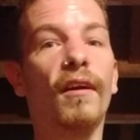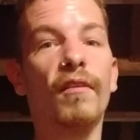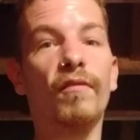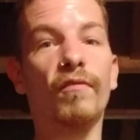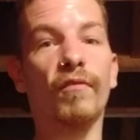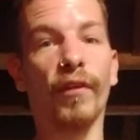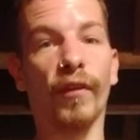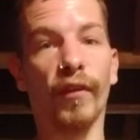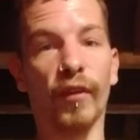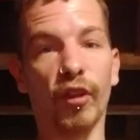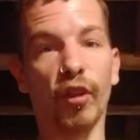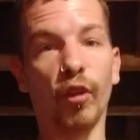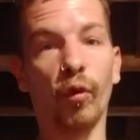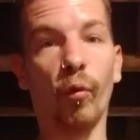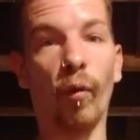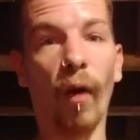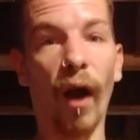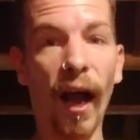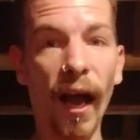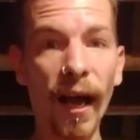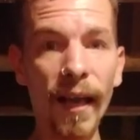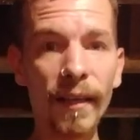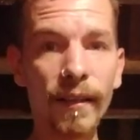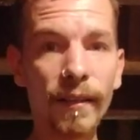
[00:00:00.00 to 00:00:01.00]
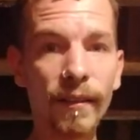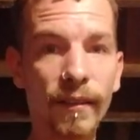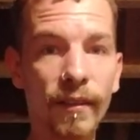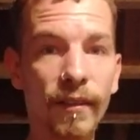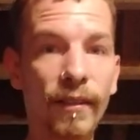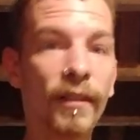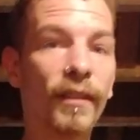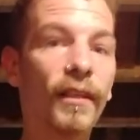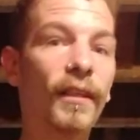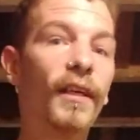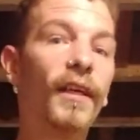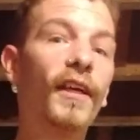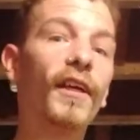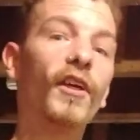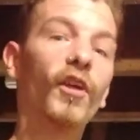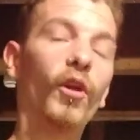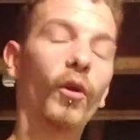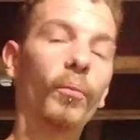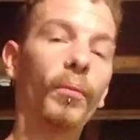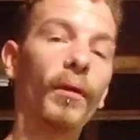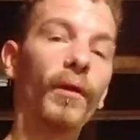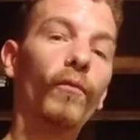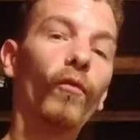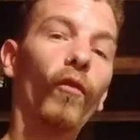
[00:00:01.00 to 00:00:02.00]
For the squat, it'll
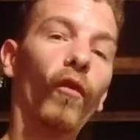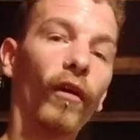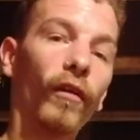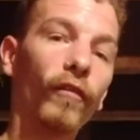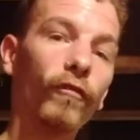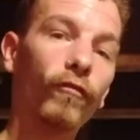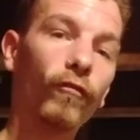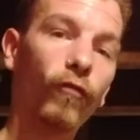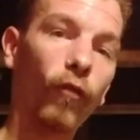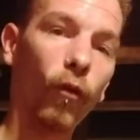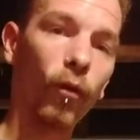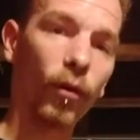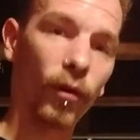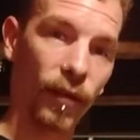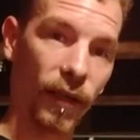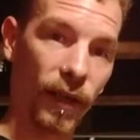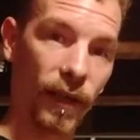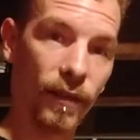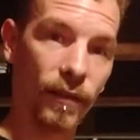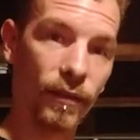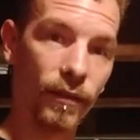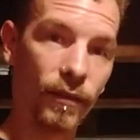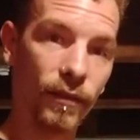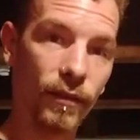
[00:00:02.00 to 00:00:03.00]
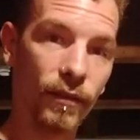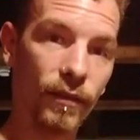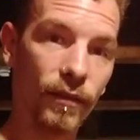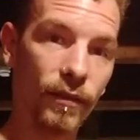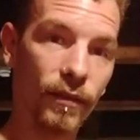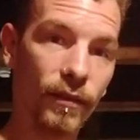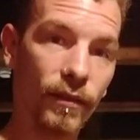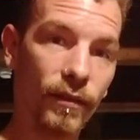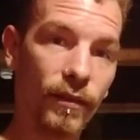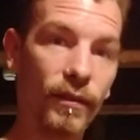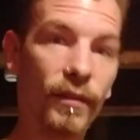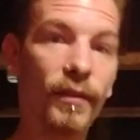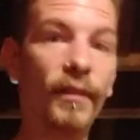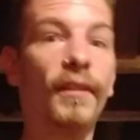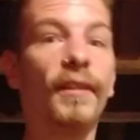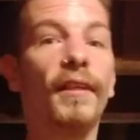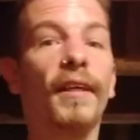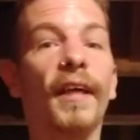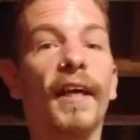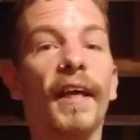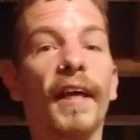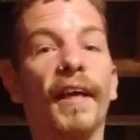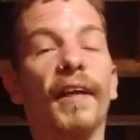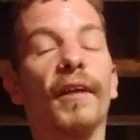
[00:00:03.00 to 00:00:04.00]
be 140
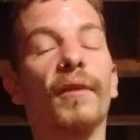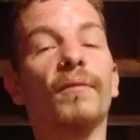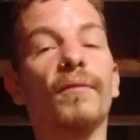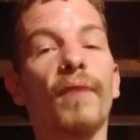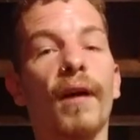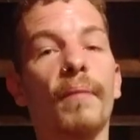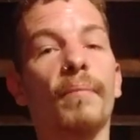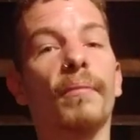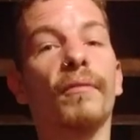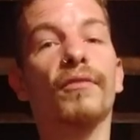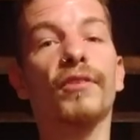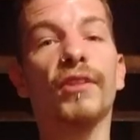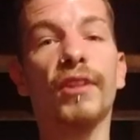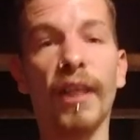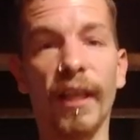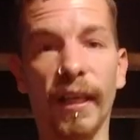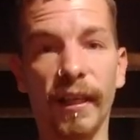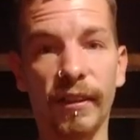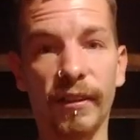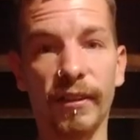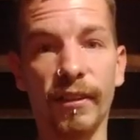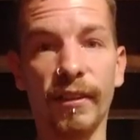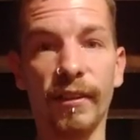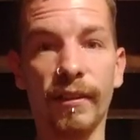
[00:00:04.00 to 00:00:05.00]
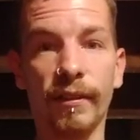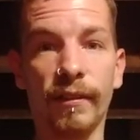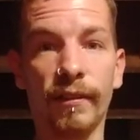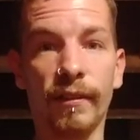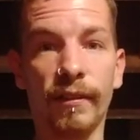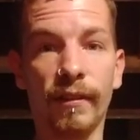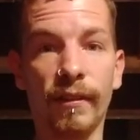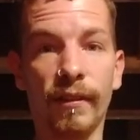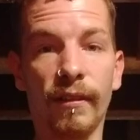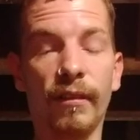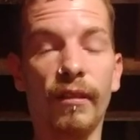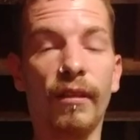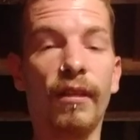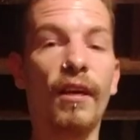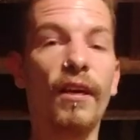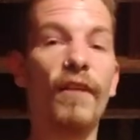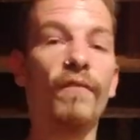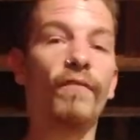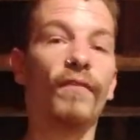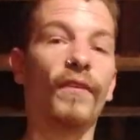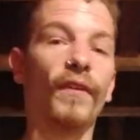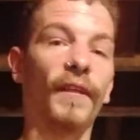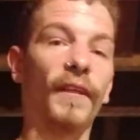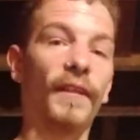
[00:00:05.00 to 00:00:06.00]
and a rep of 6.
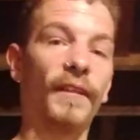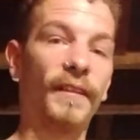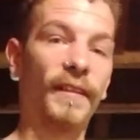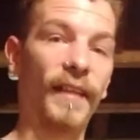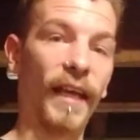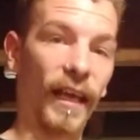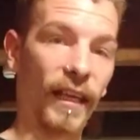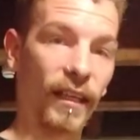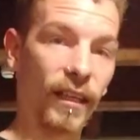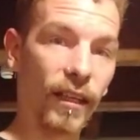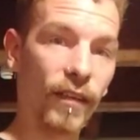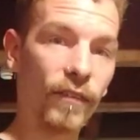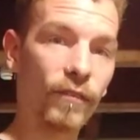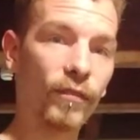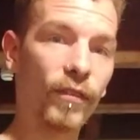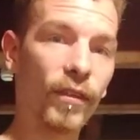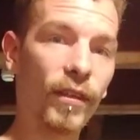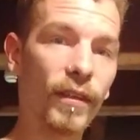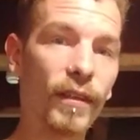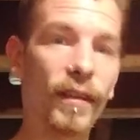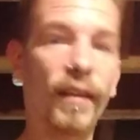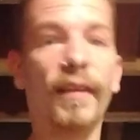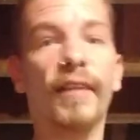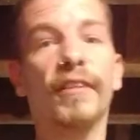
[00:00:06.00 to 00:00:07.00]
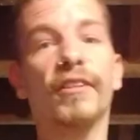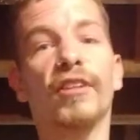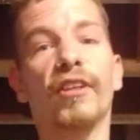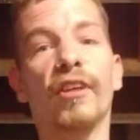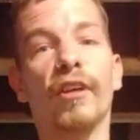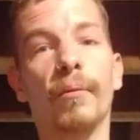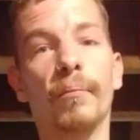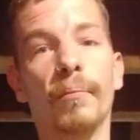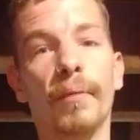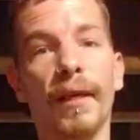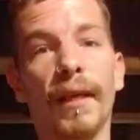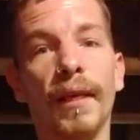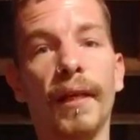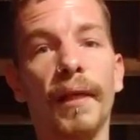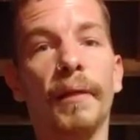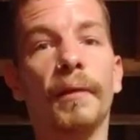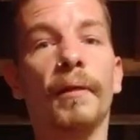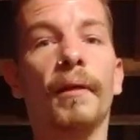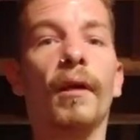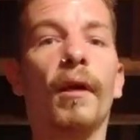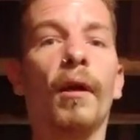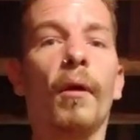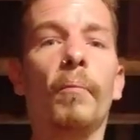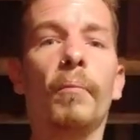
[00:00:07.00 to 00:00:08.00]
For the deadlift, it's going to be
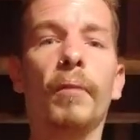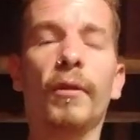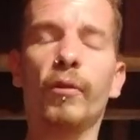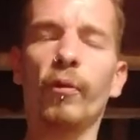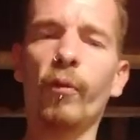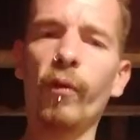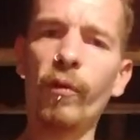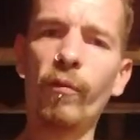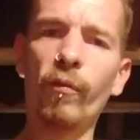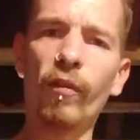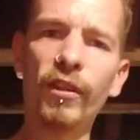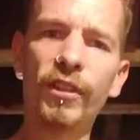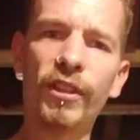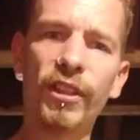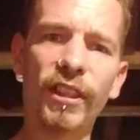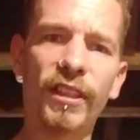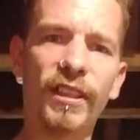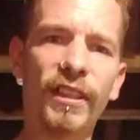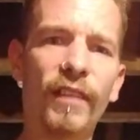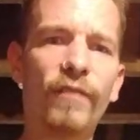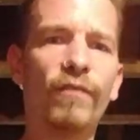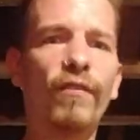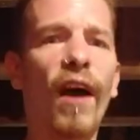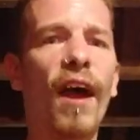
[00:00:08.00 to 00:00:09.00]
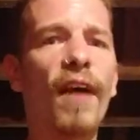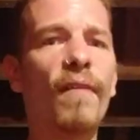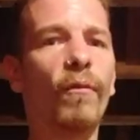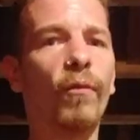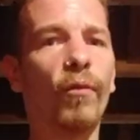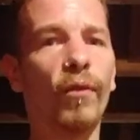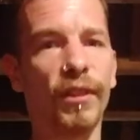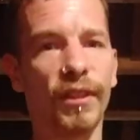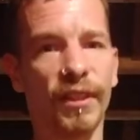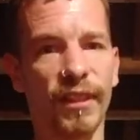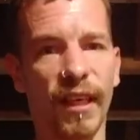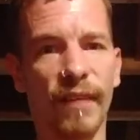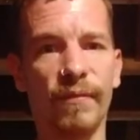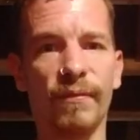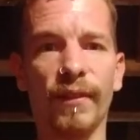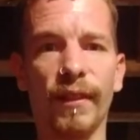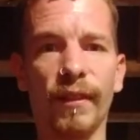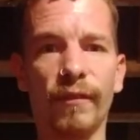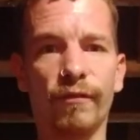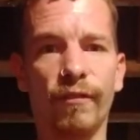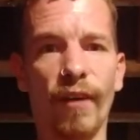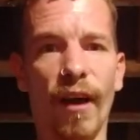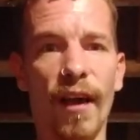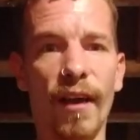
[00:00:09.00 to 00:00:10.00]
between 165 and
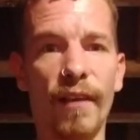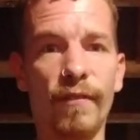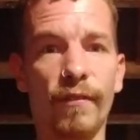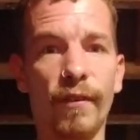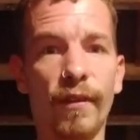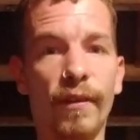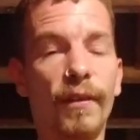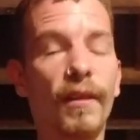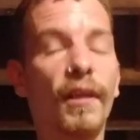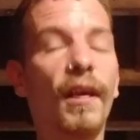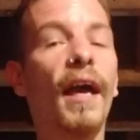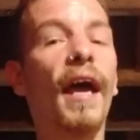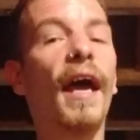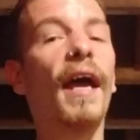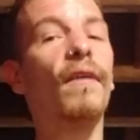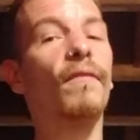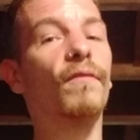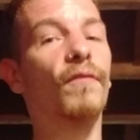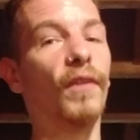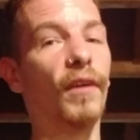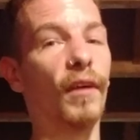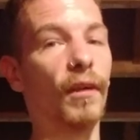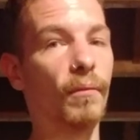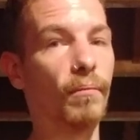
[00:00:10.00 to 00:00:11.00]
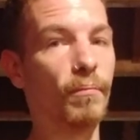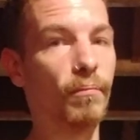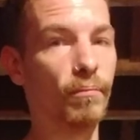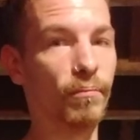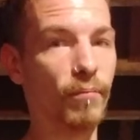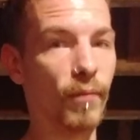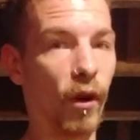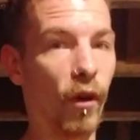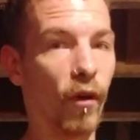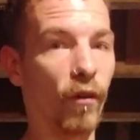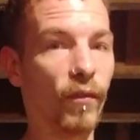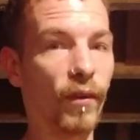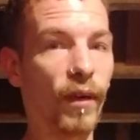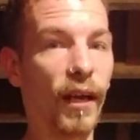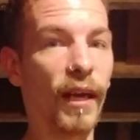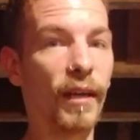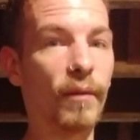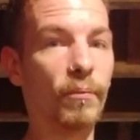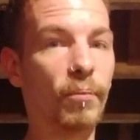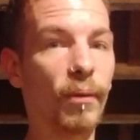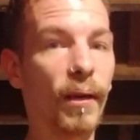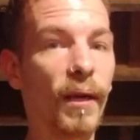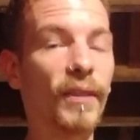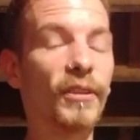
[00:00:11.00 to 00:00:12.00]
175. And for your
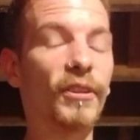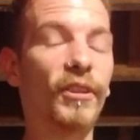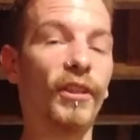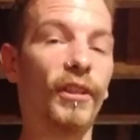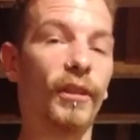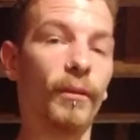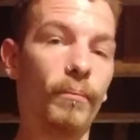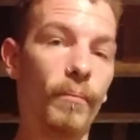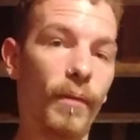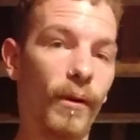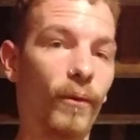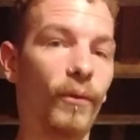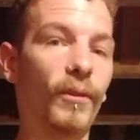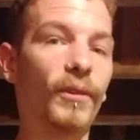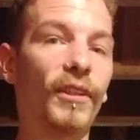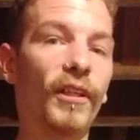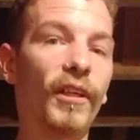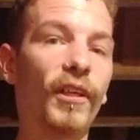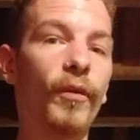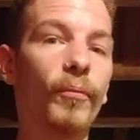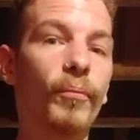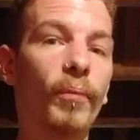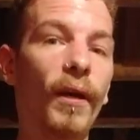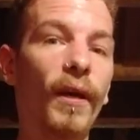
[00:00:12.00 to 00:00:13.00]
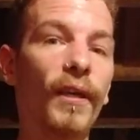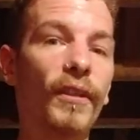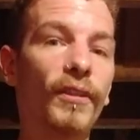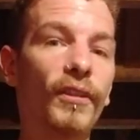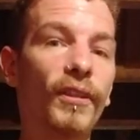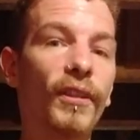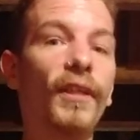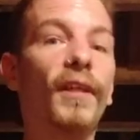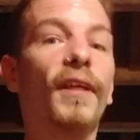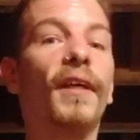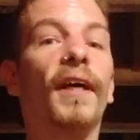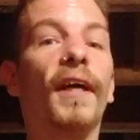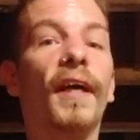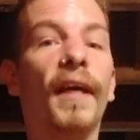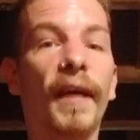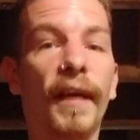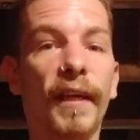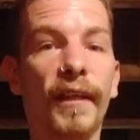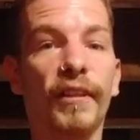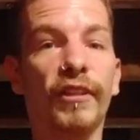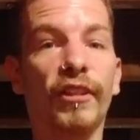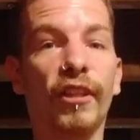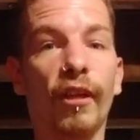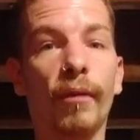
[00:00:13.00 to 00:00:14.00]
overhead press or your military press,
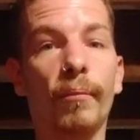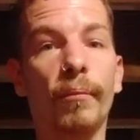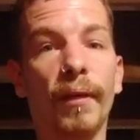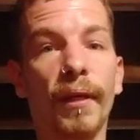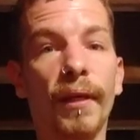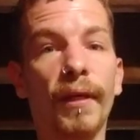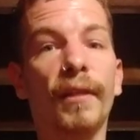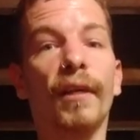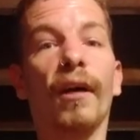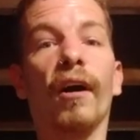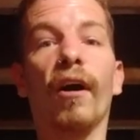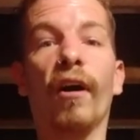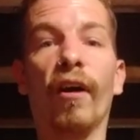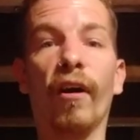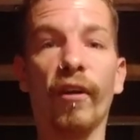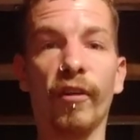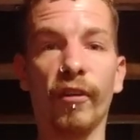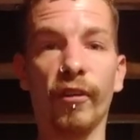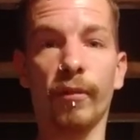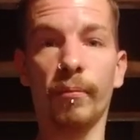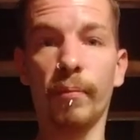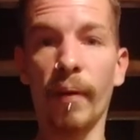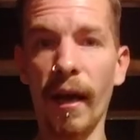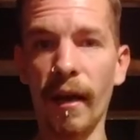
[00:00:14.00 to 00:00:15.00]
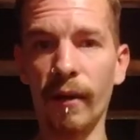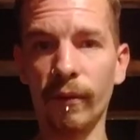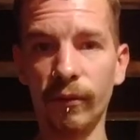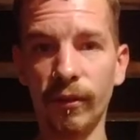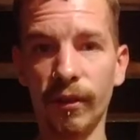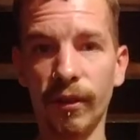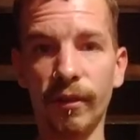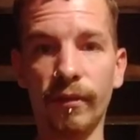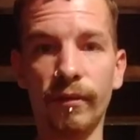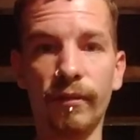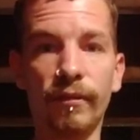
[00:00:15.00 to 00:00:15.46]
it's going to be 100 pounds.